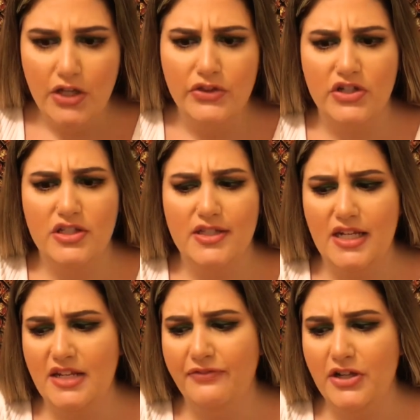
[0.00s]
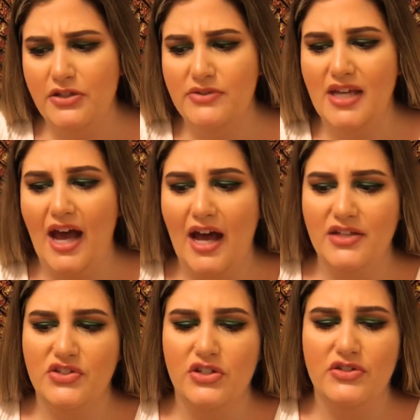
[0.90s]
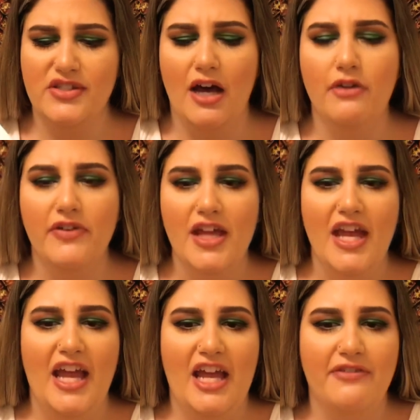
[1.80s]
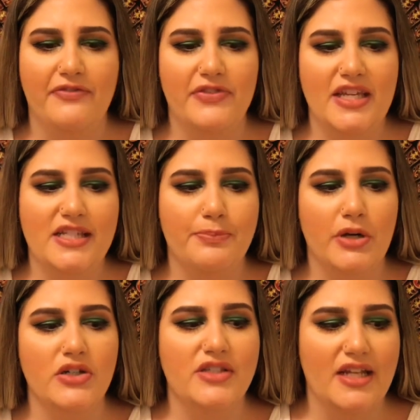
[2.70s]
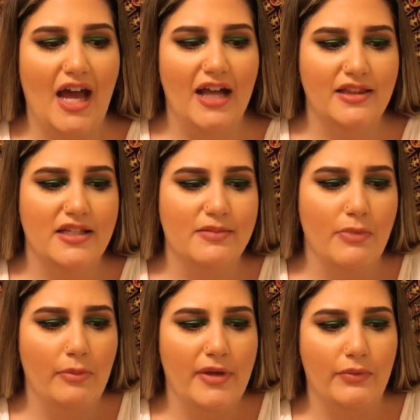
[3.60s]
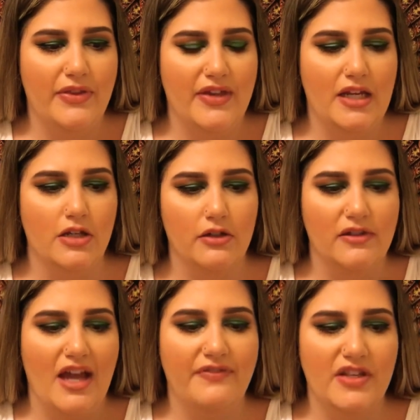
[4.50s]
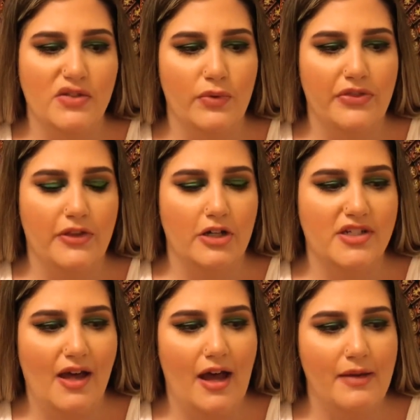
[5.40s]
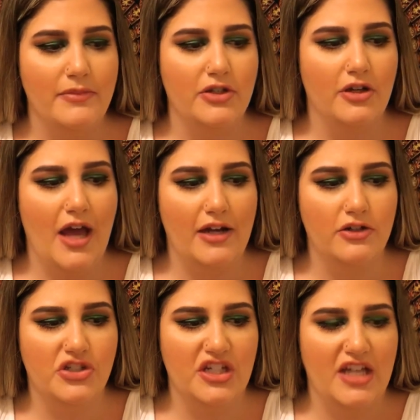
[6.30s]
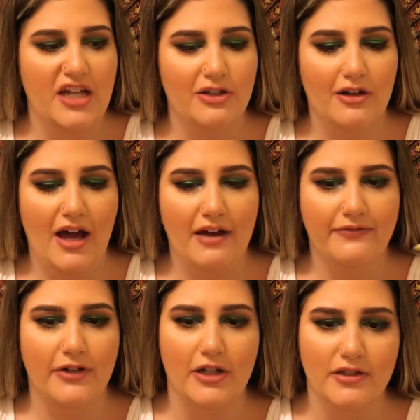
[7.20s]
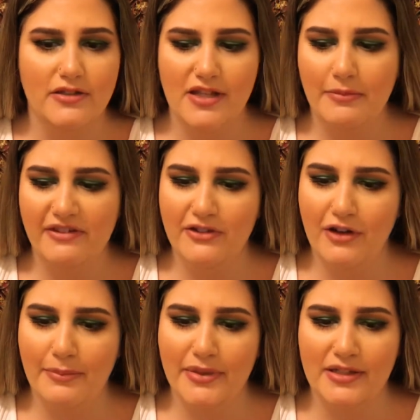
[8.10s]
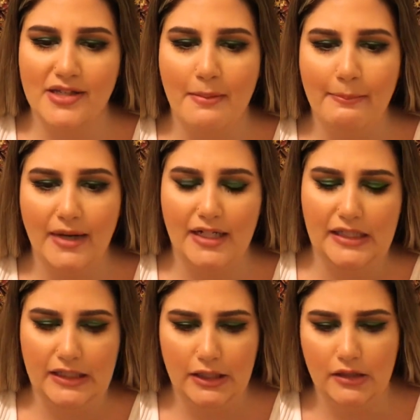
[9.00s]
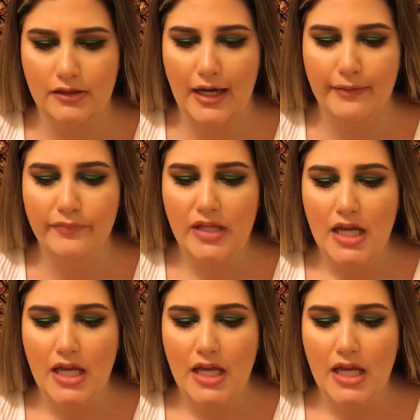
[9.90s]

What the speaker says: There's a need for you to ask yourself if this person at this moment within your life is worth your time, your energy, and your effort. Some of you, I picked up money here, okay?